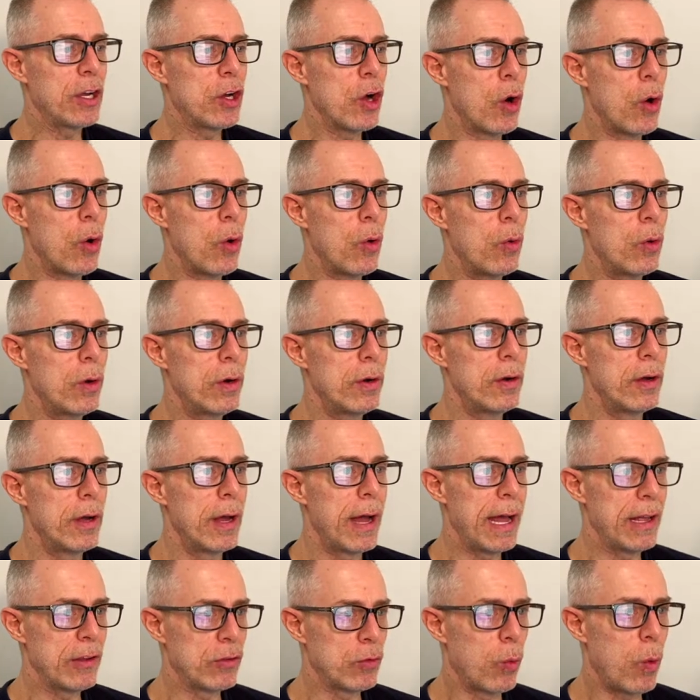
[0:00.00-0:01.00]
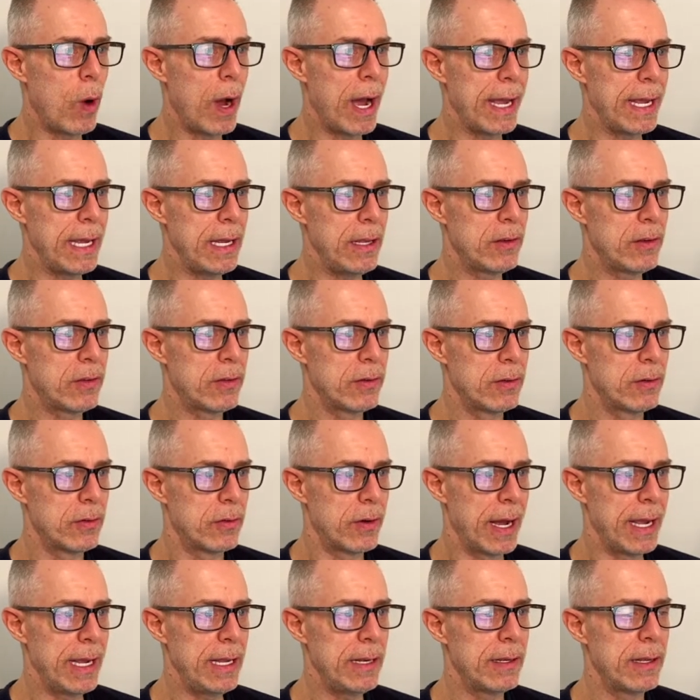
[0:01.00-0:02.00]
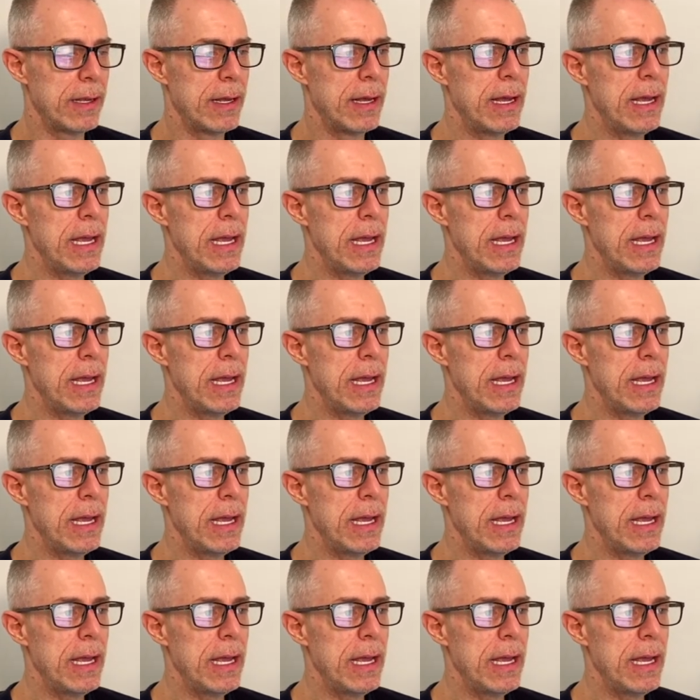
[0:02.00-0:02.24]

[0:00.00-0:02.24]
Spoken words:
go as white, right?